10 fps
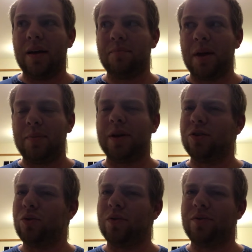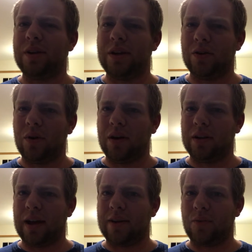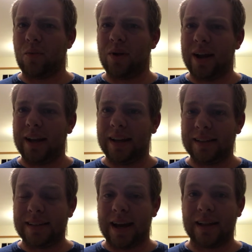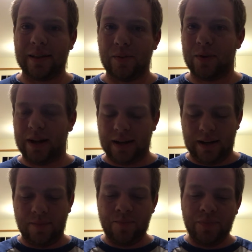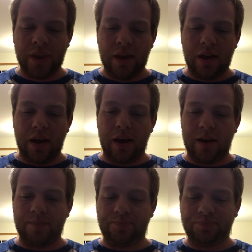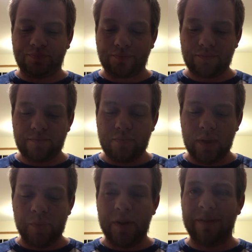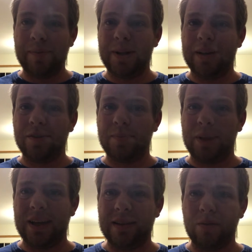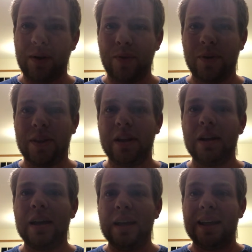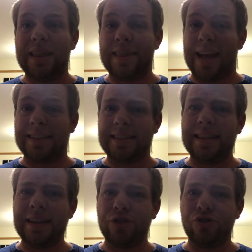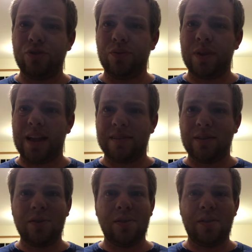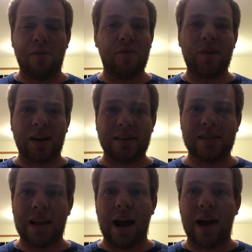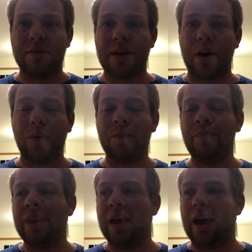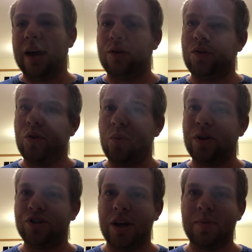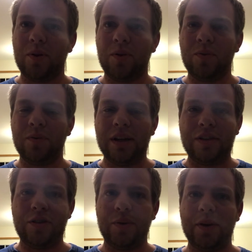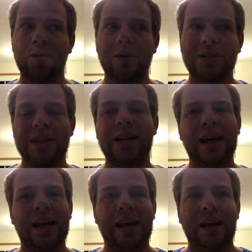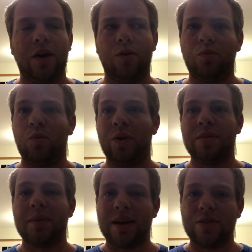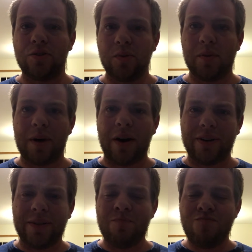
maybe I'll do a video on kind of exactly what I did. But if anybody else plays around with it, that's the issue, that's the fix that I found. I don't know what Jabo is doing towards it, or Wismec is doing about it.